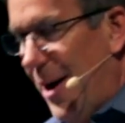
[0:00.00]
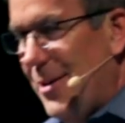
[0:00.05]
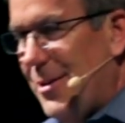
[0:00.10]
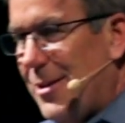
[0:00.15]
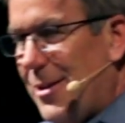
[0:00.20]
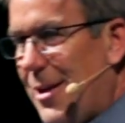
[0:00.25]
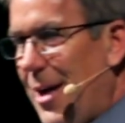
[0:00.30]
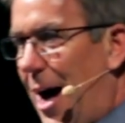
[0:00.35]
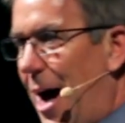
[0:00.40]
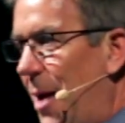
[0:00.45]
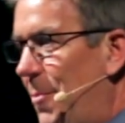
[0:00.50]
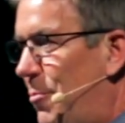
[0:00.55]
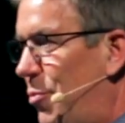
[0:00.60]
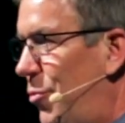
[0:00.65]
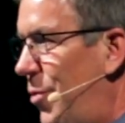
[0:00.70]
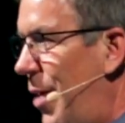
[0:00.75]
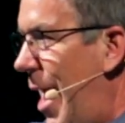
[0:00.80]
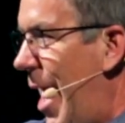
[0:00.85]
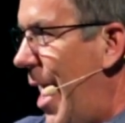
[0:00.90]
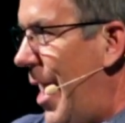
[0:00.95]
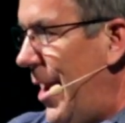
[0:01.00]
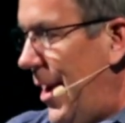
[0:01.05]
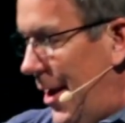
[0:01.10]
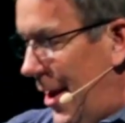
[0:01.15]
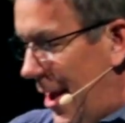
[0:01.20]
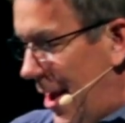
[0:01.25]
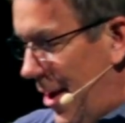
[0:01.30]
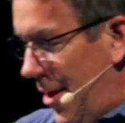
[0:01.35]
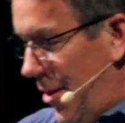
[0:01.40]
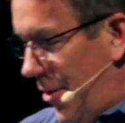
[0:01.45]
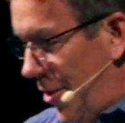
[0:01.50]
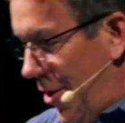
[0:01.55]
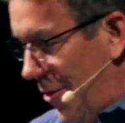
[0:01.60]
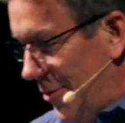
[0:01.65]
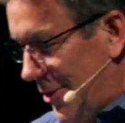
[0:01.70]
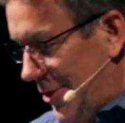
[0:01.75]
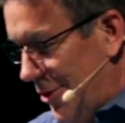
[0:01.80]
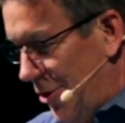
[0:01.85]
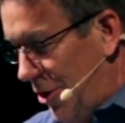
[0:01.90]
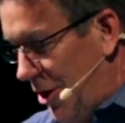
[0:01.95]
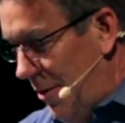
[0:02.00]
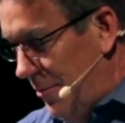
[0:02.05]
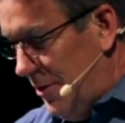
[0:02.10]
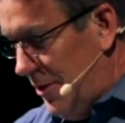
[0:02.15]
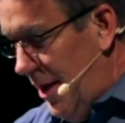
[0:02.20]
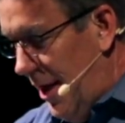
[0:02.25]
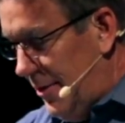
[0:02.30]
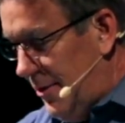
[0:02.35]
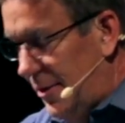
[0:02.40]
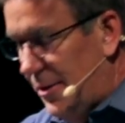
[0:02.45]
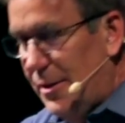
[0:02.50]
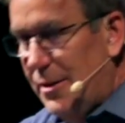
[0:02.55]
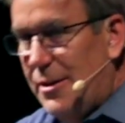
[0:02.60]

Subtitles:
is God planning in those circumstances?